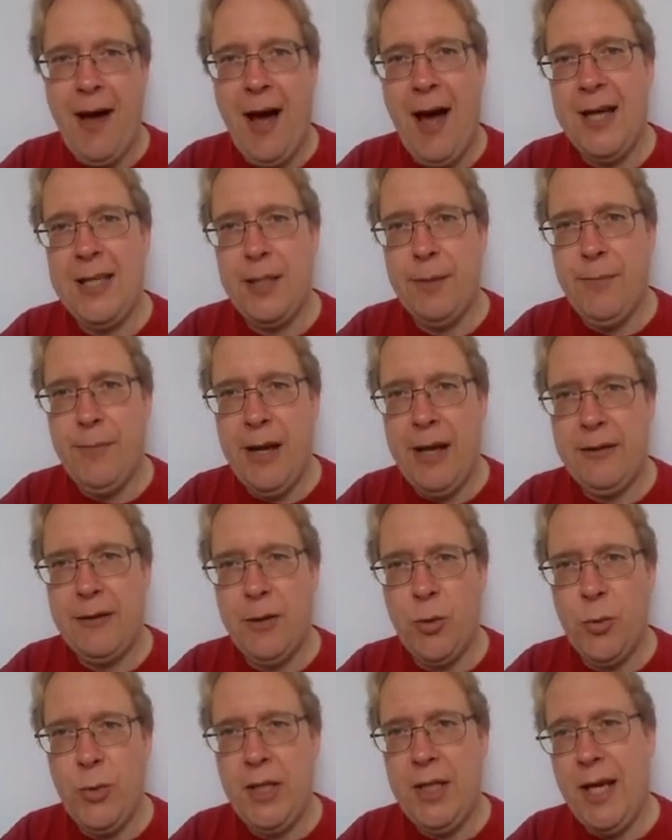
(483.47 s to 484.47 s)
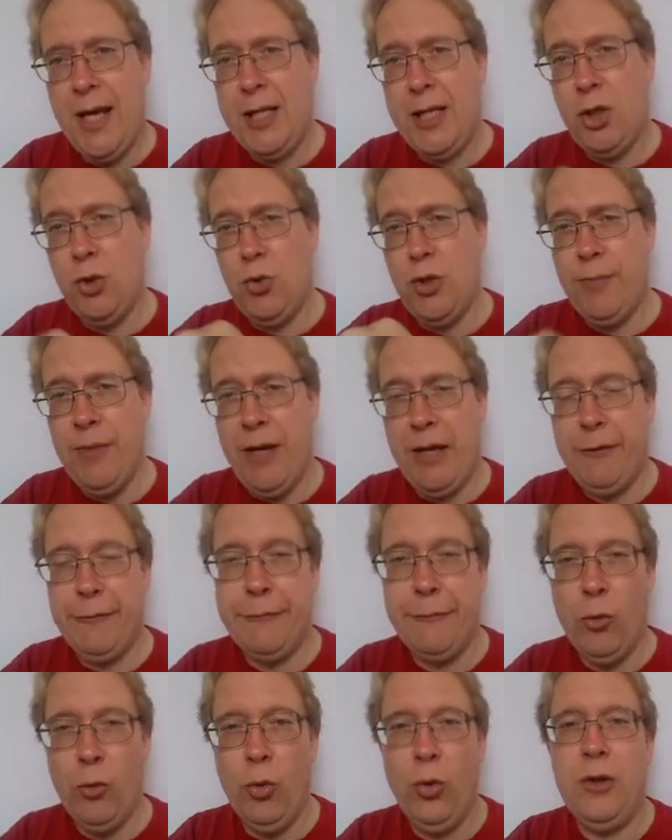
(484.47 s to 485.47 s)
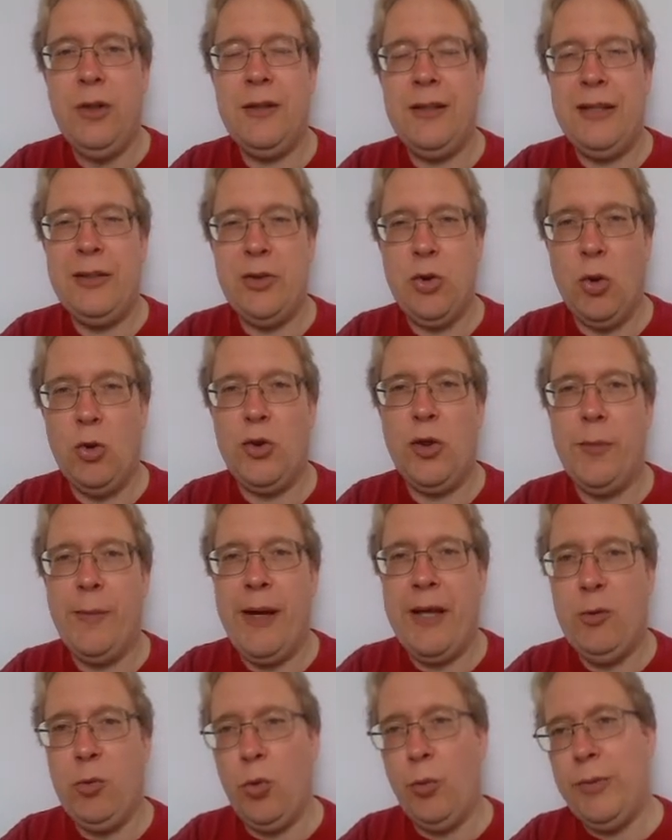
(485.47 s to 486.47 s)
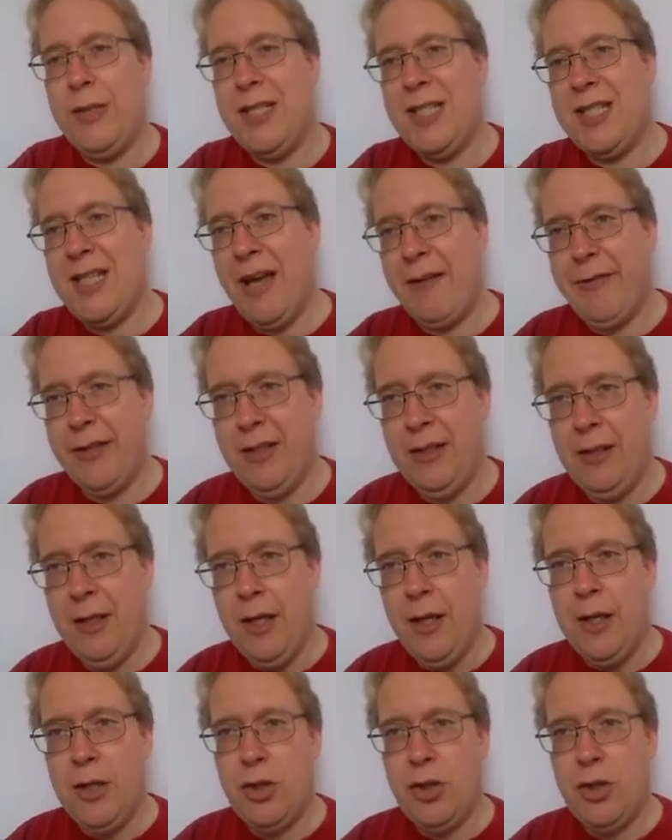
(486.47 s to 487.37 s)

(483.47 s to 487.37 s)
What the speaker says: I demand 3 and you demand 4, then total demand will be 7.